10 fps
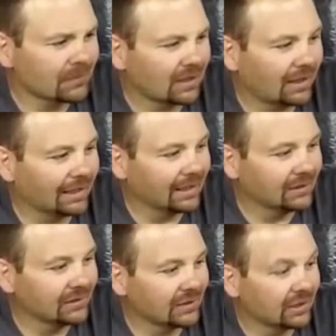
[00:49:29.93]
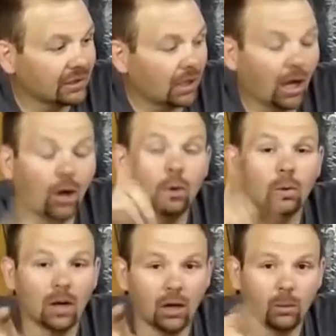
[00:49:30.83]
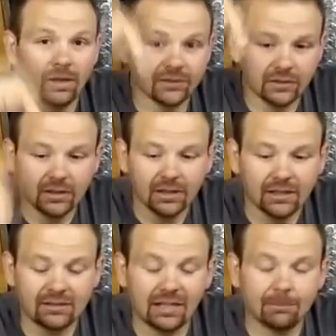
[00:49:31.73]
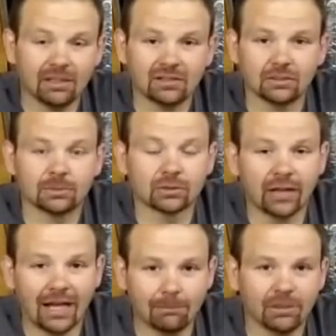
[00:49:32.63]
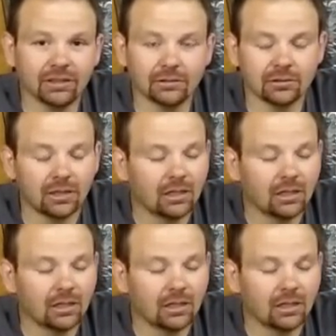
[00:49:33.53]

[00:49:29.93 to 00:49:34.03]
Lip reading: I guess always hit that big subscribe button.